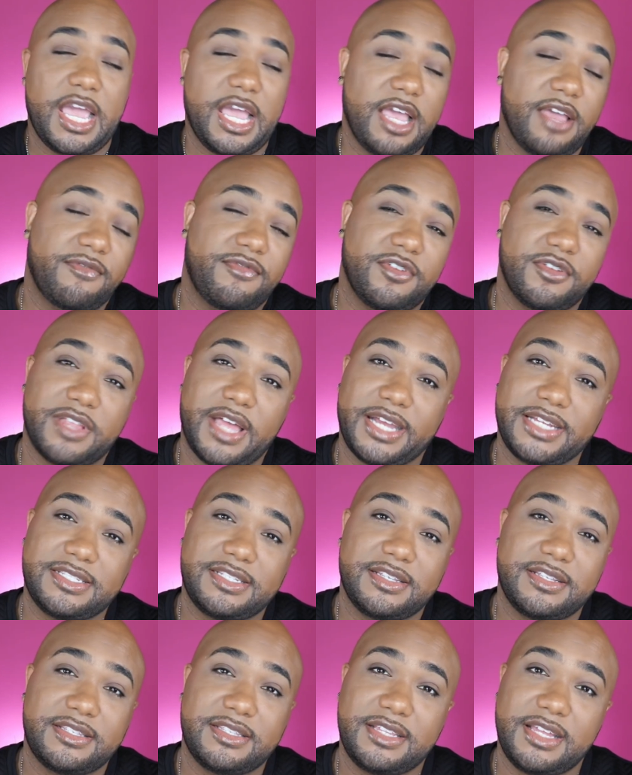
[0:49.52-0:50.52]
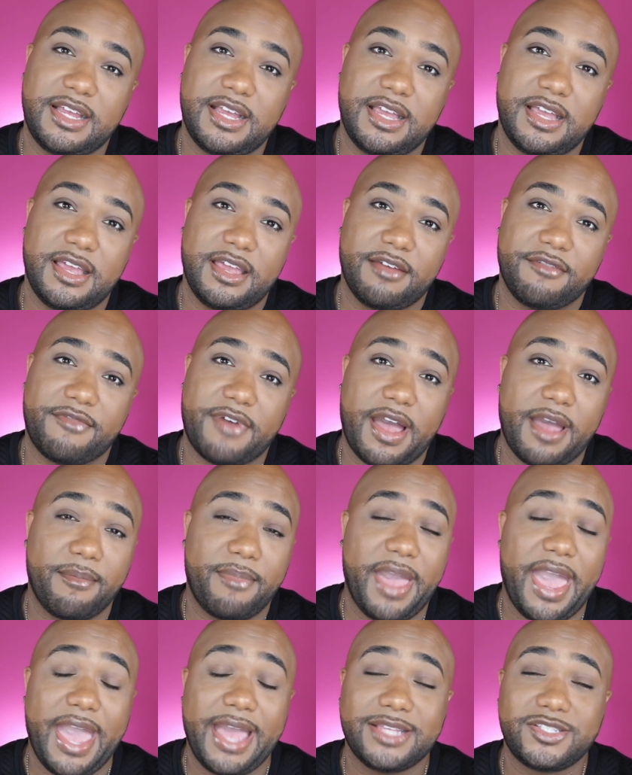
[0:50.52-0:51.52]
If you like to see if I
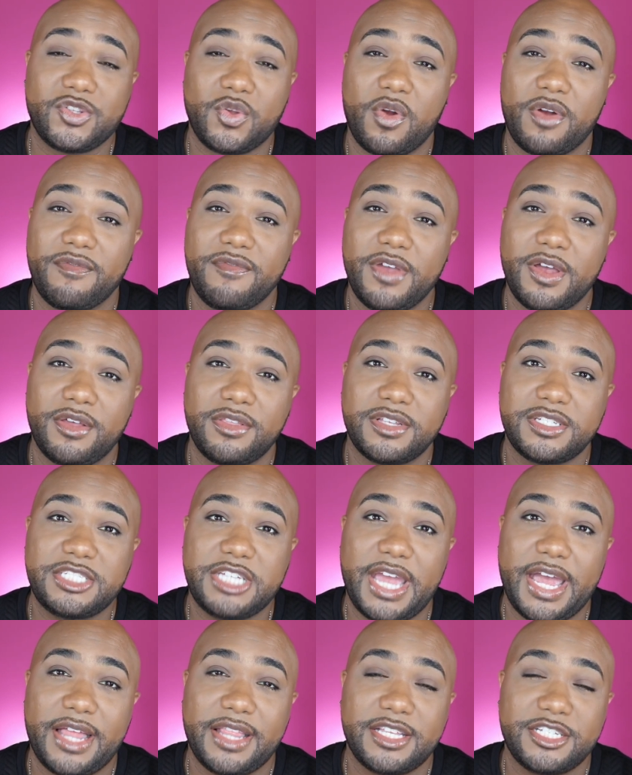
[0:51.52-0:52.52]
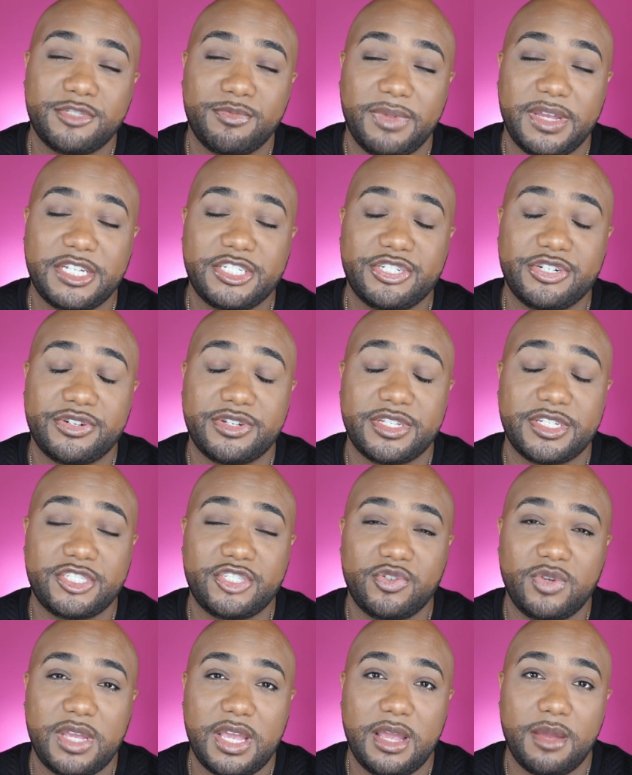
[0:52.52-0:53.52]
passed or failed the challenge, make sure
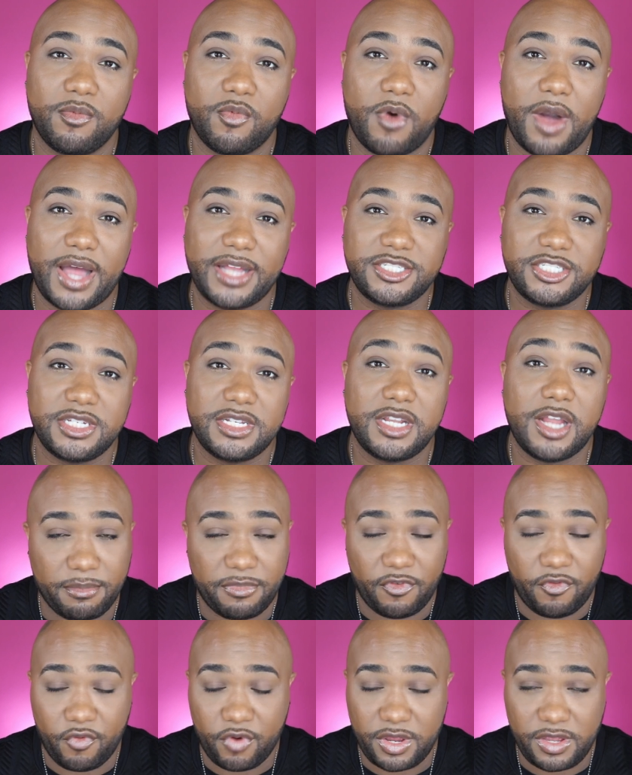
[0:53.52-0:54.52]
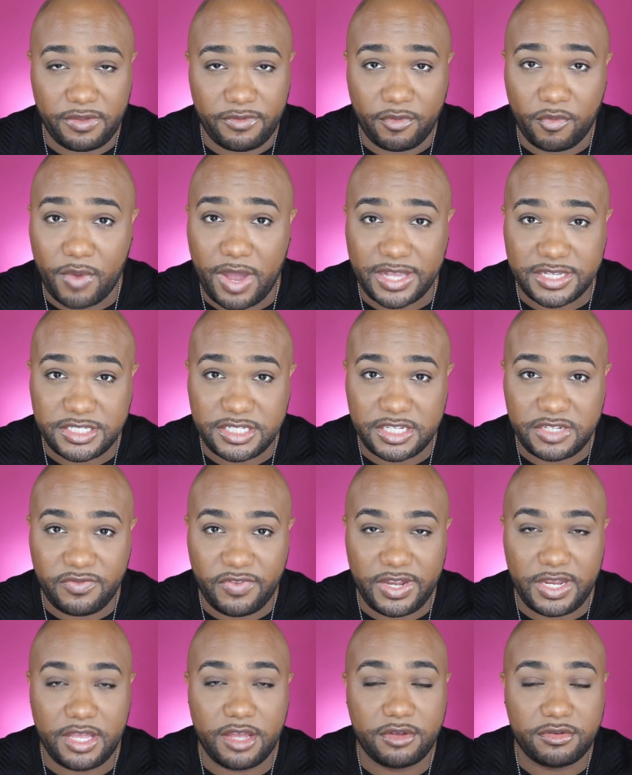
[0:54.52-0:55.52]
that you keep watching. Before you even watch this
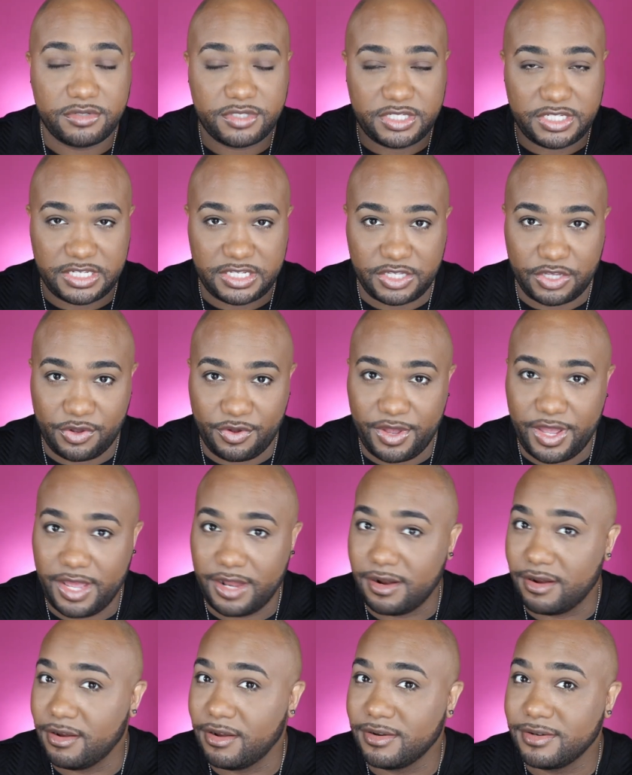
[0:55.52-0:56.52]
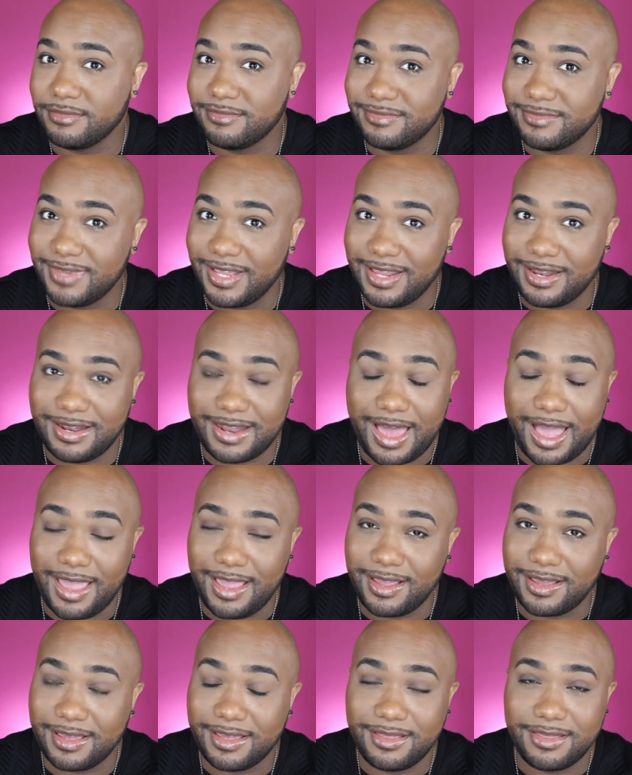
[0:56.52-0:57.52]
video, just go ahead on and
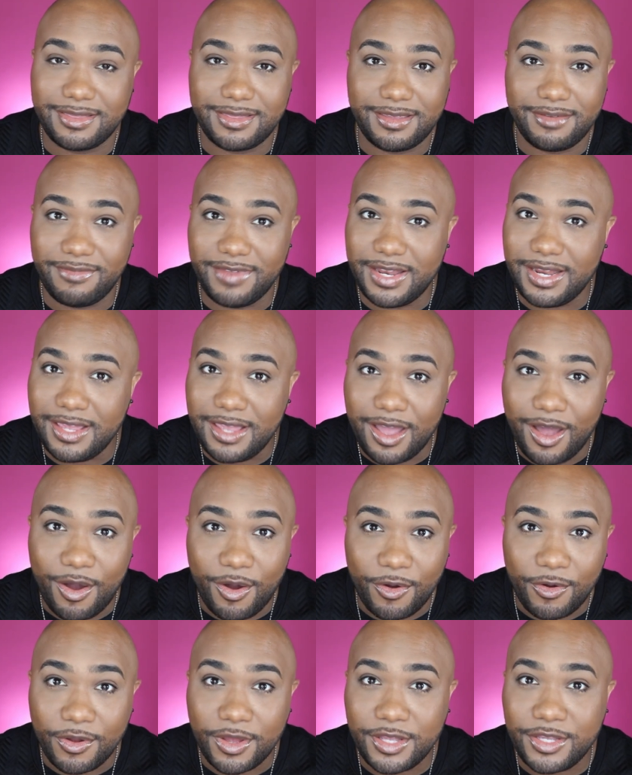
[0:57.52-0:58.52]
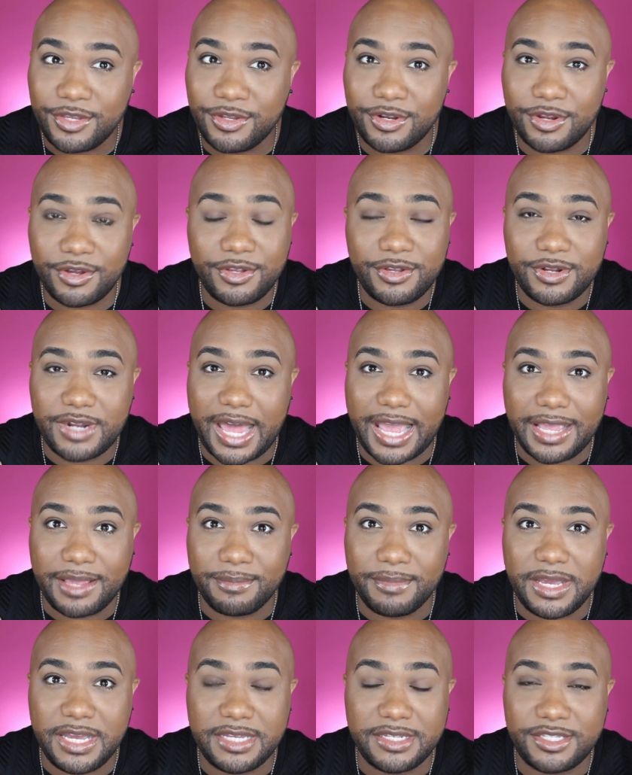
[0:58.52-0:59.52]
like the video. You know you like
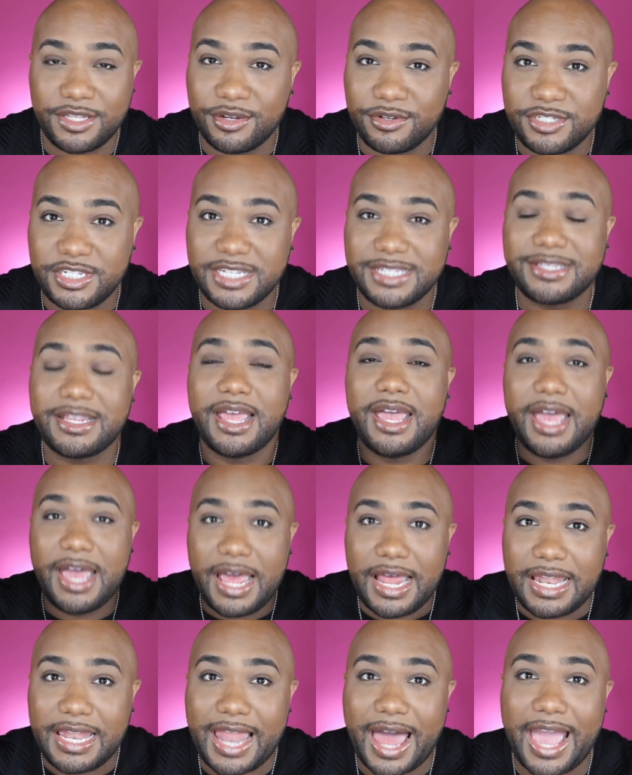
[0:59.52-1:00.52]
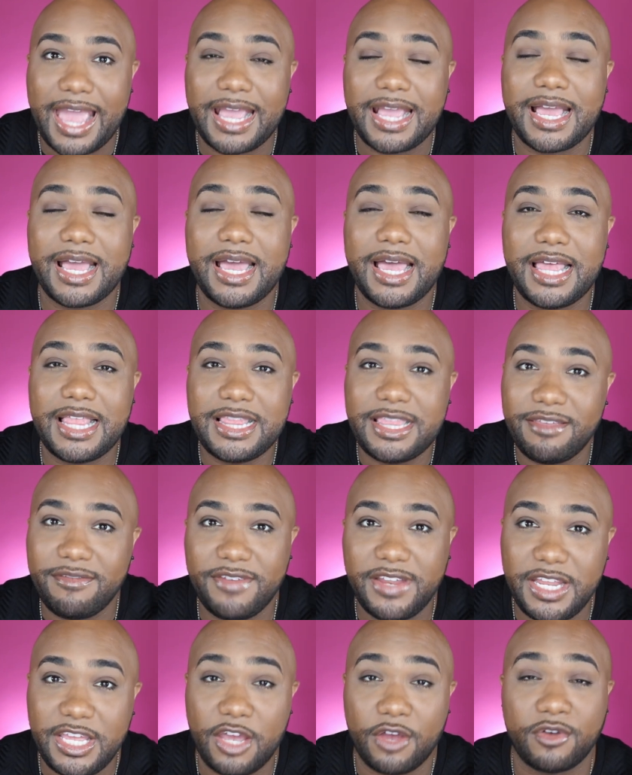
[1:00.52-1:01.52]
me, so just like the
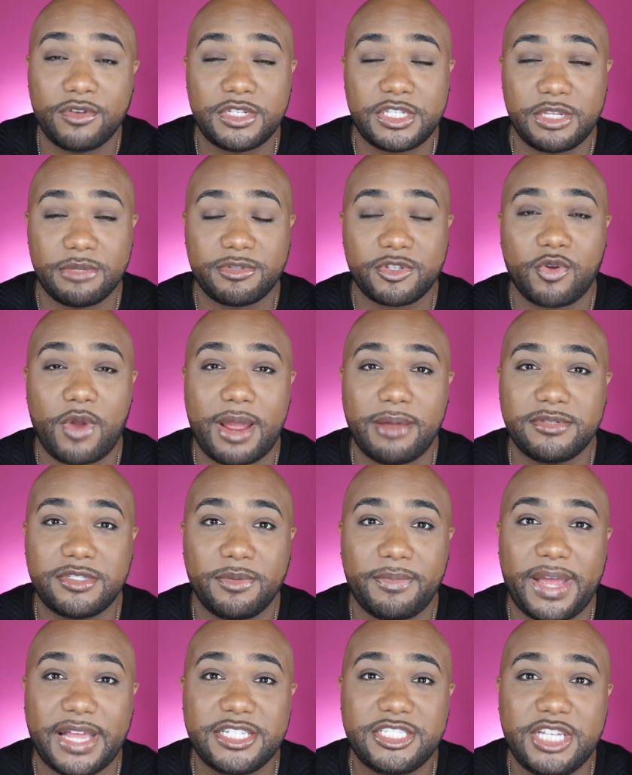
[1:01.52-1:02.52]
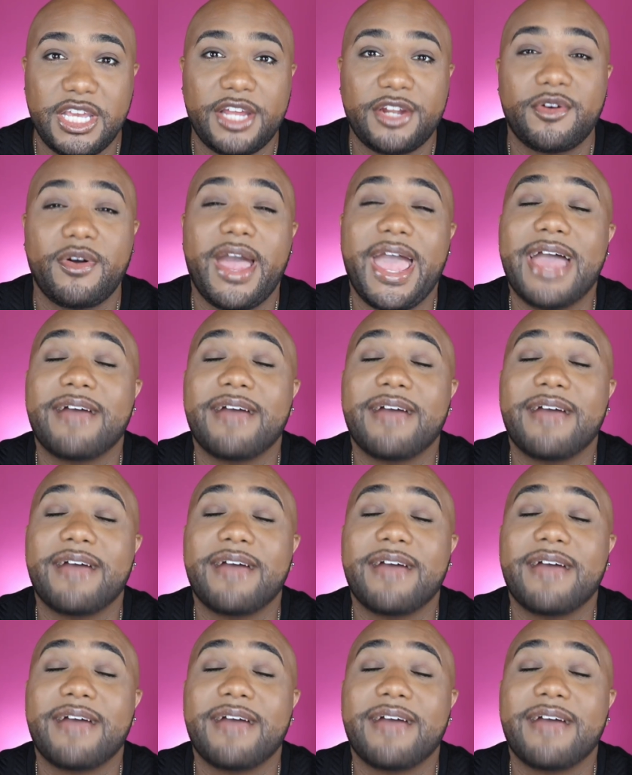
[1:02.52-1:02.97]
video. Subscribe to my channel.